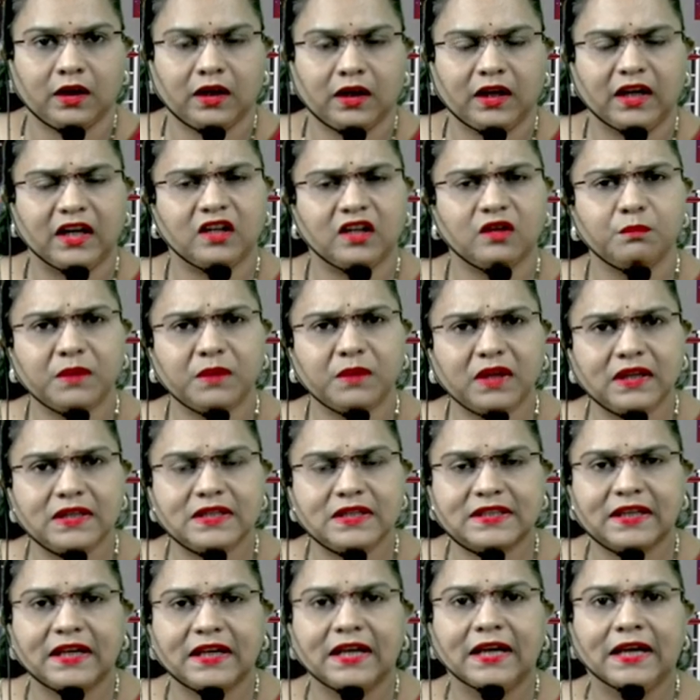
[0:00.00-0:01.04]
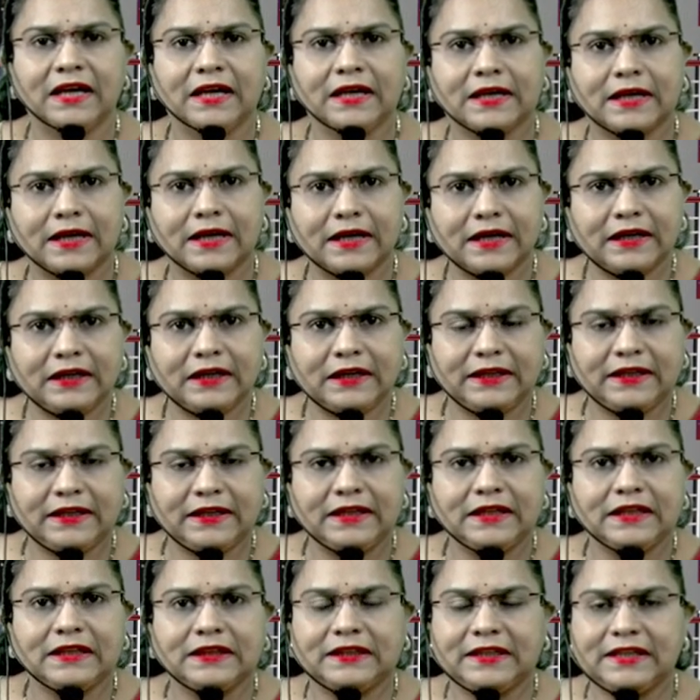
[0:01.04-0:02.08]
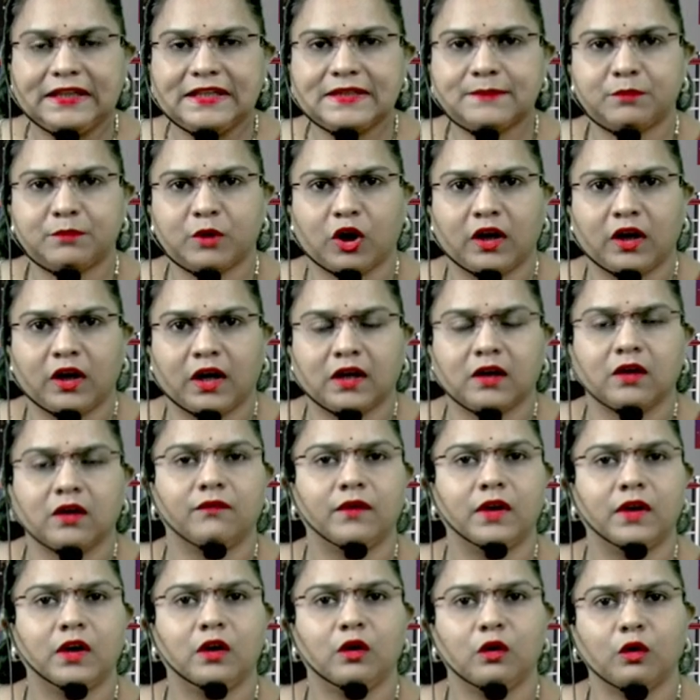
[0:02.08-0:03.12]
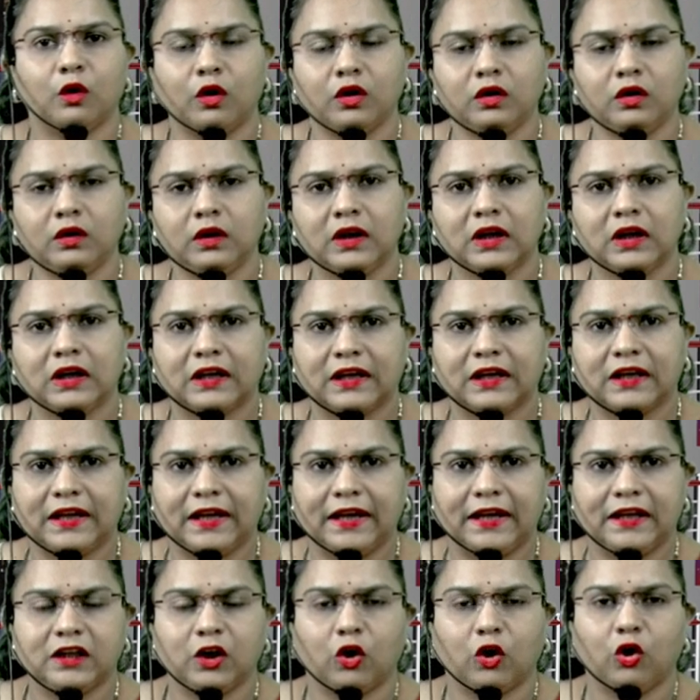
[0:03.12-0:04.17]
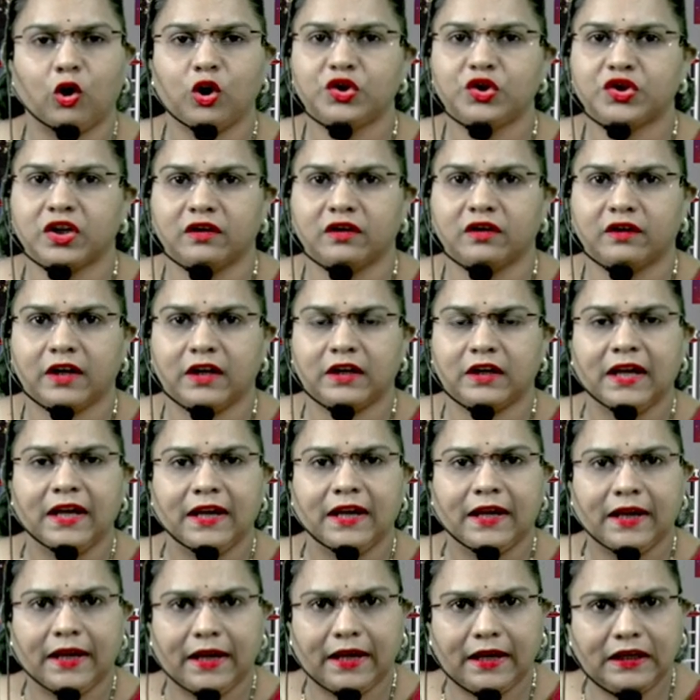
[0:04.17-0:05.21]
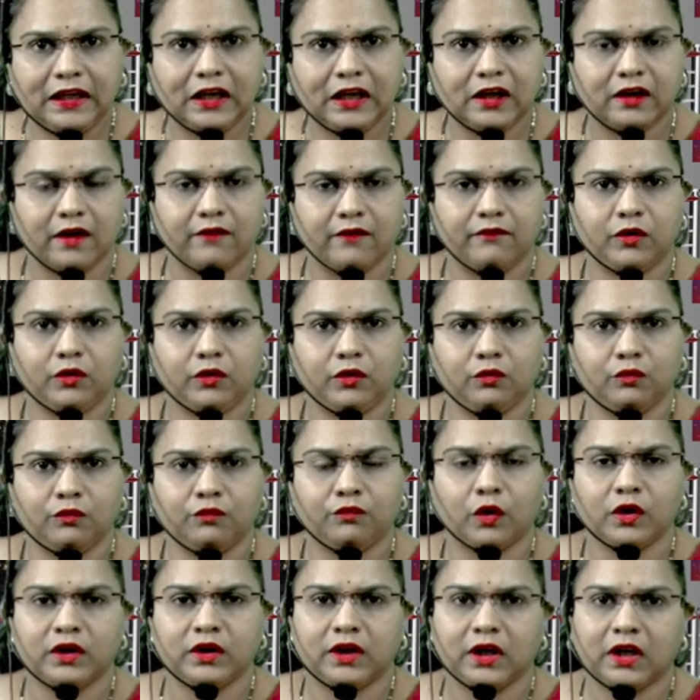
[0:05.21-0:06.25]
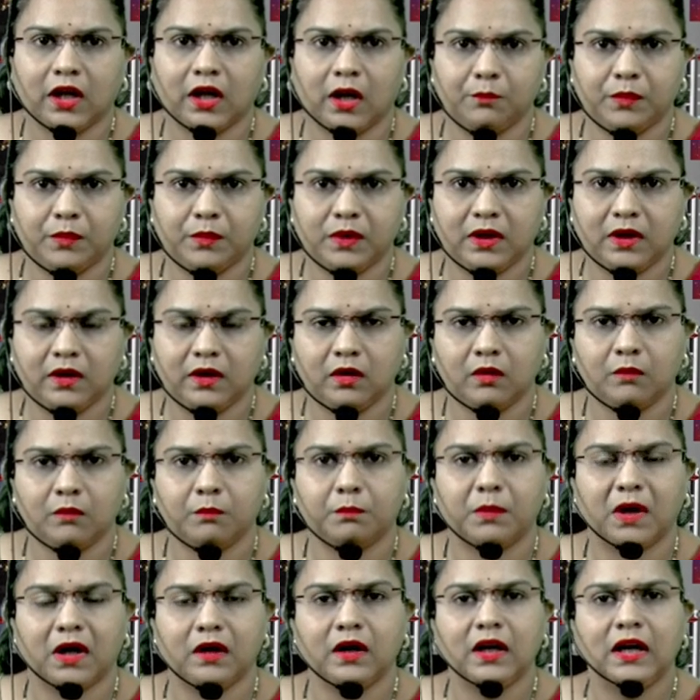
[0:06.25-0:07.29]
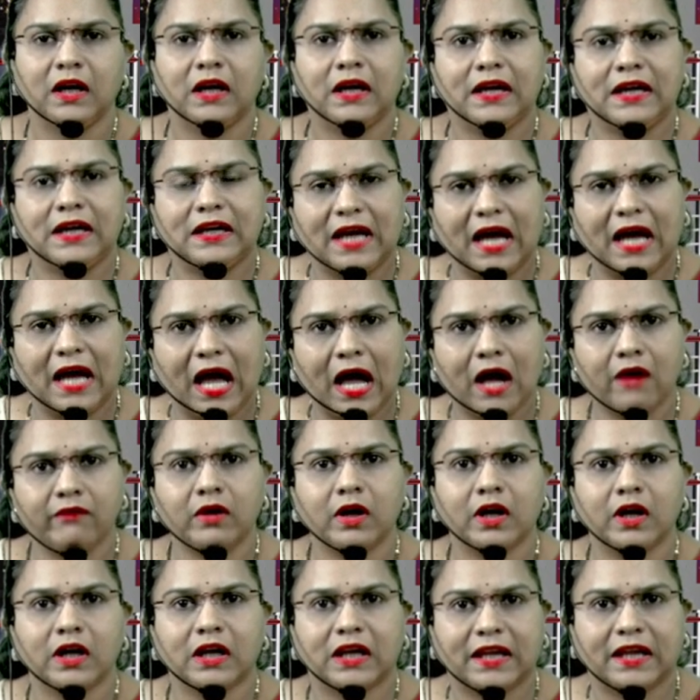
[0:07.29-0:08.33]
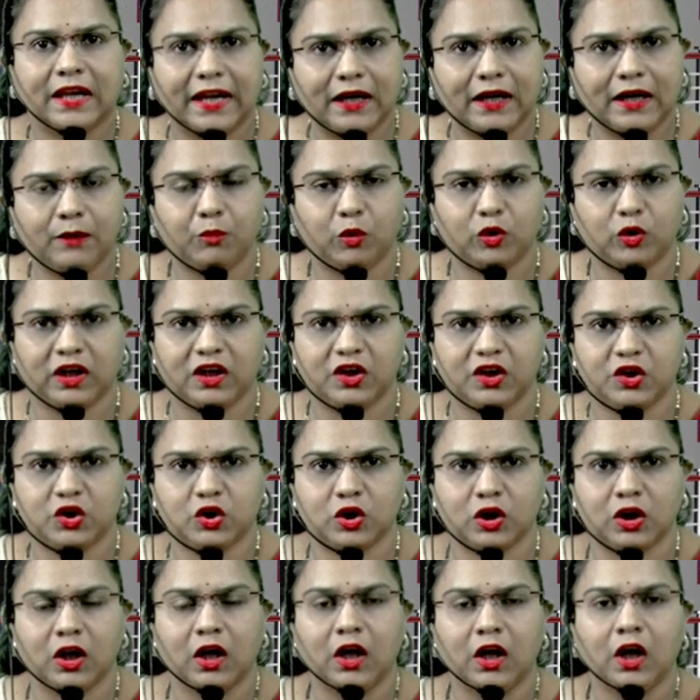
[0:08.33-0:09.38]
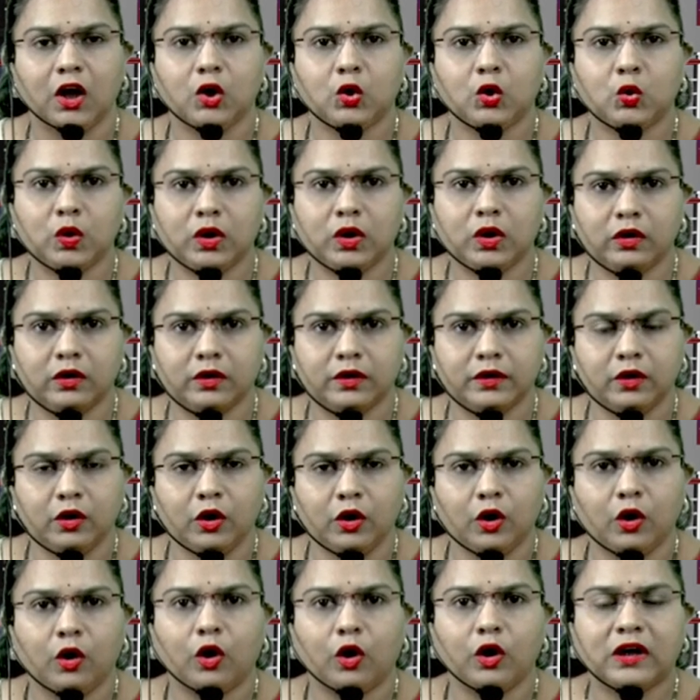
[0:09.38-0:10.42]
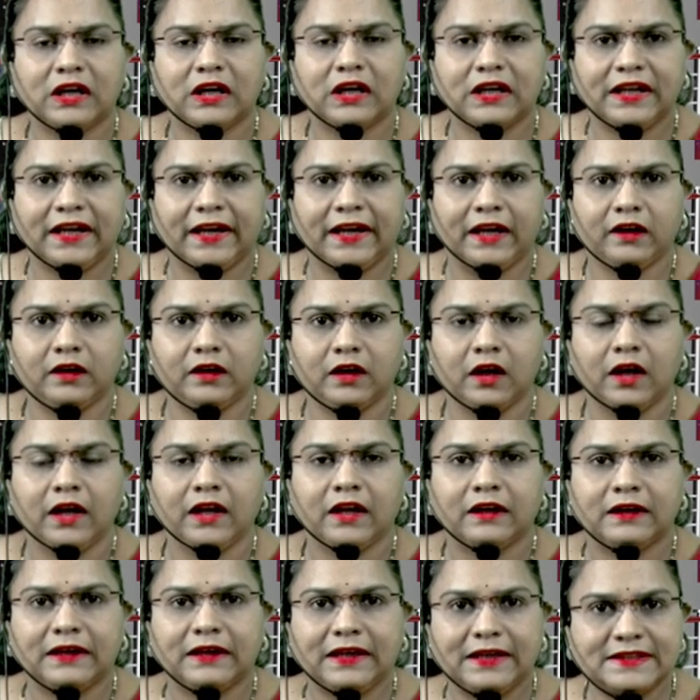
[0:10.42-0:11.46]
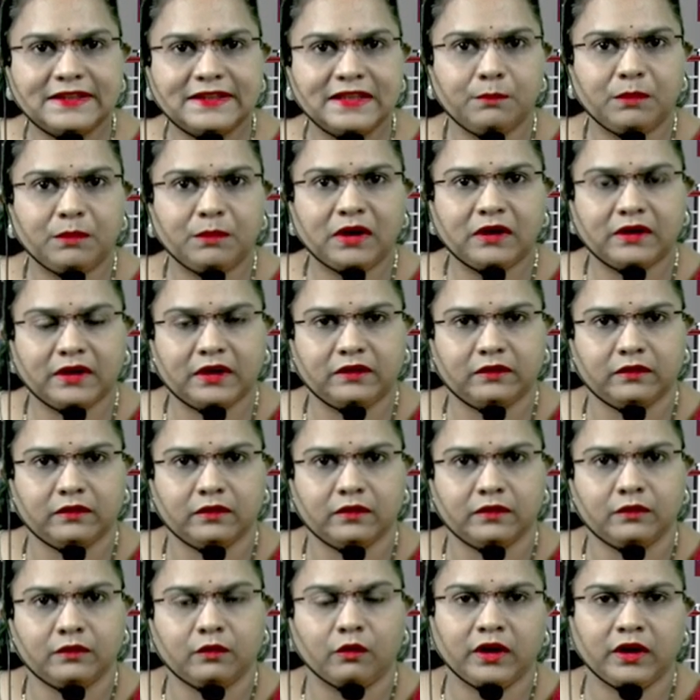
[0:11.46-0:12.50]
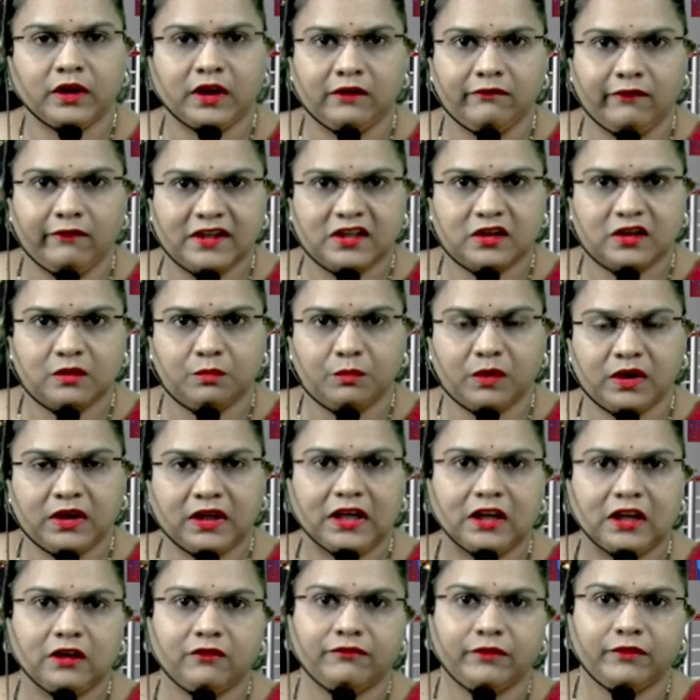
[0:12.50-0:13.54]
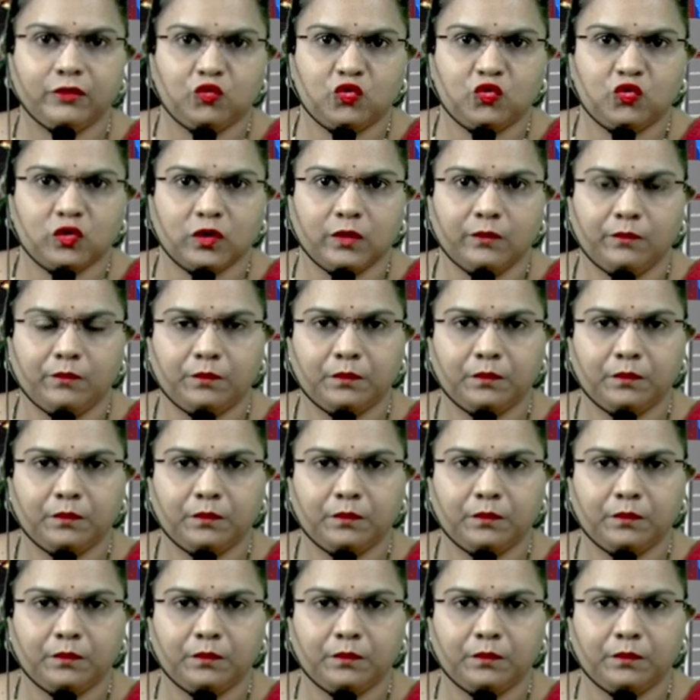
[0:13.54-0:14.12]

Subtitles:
It means currently this product will not create or generate any revenue for the company, but it have a great potential to earn or create reasonable return on investment in future.